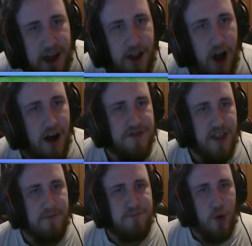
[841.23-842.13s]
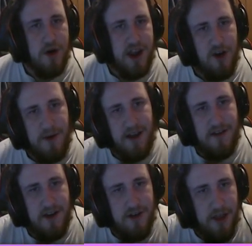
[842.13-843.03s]
knight off the board here,
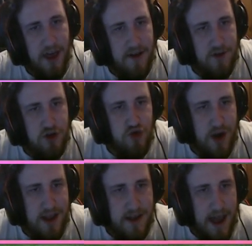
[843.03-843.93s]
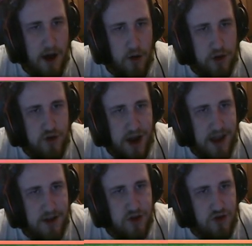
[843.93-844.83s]
because here's the thing. If you trade it down,
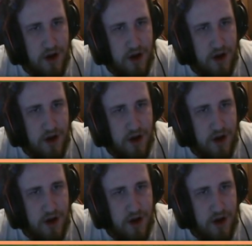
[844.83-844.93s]
trade,